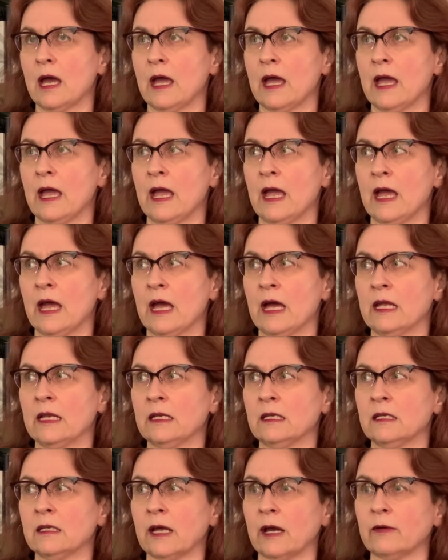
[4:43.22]

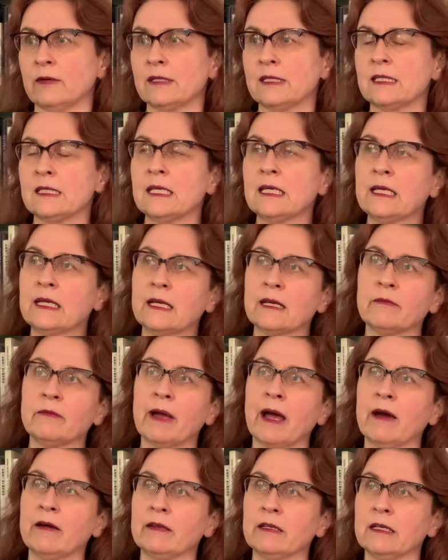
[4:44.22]
And I was thinking
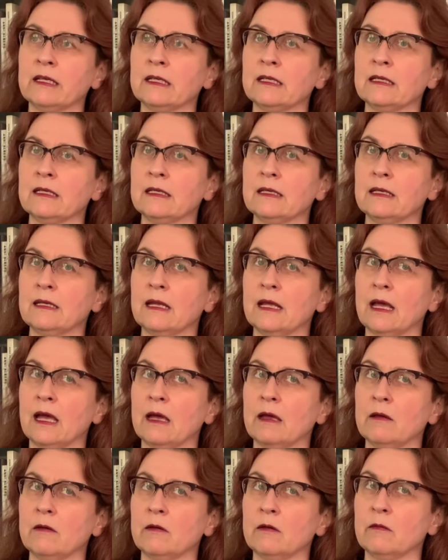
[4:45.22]
about it
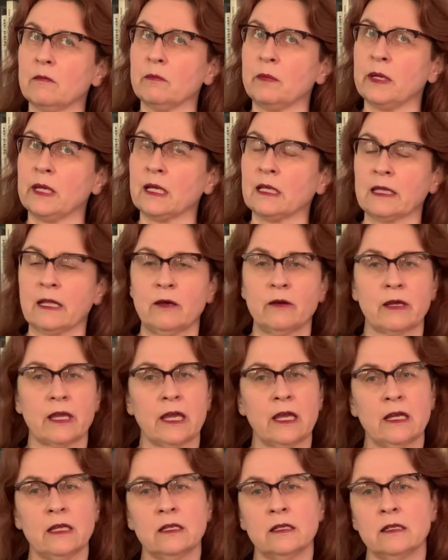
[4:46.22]
being
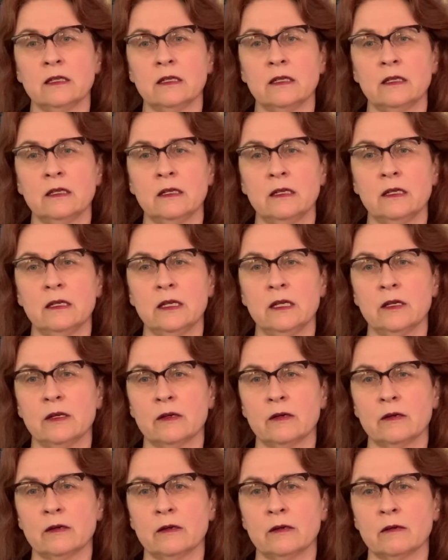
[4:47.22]
located
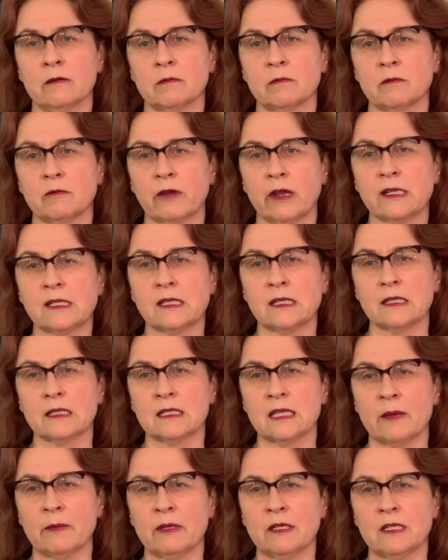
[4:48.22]
near Graceland
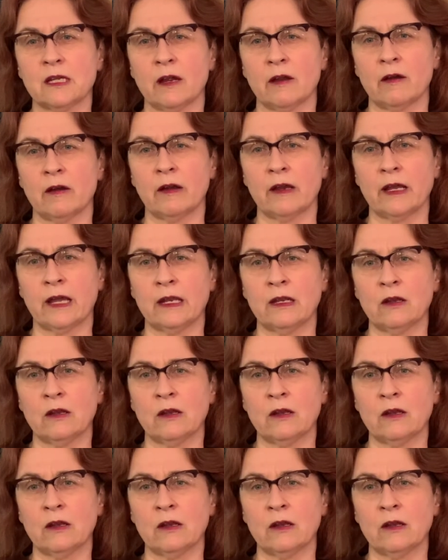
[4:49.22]
Cemetery and